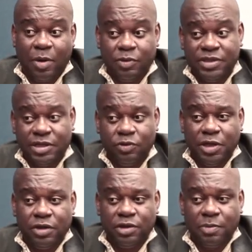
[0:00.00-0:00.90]
I was the new
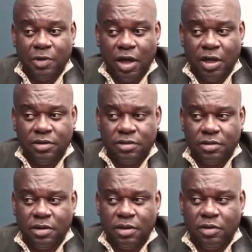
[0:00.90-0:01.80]
kid on the block,
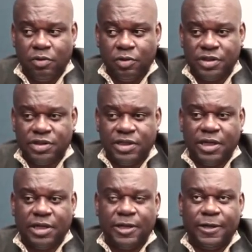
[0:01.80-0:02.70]
was
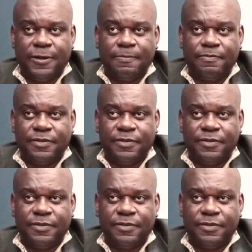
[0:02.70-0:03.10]
the